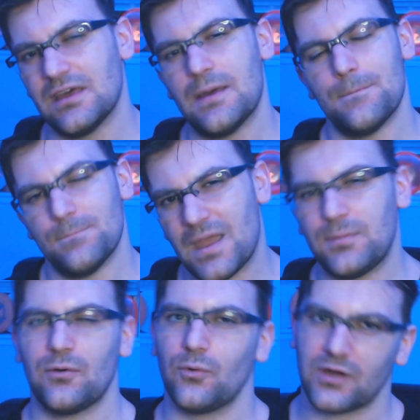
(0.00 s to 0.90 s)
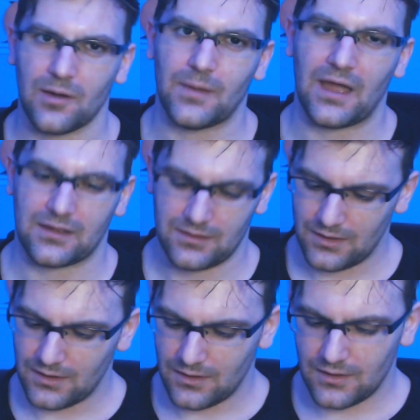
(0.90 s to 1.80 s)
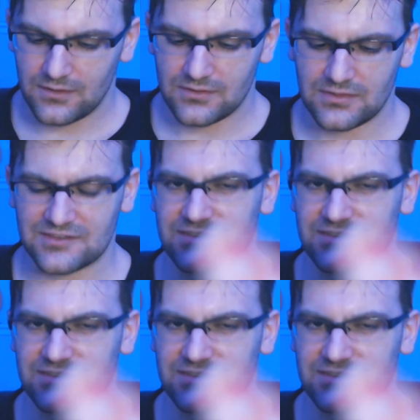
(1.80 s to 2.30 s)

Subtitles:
maybe it will come back. This is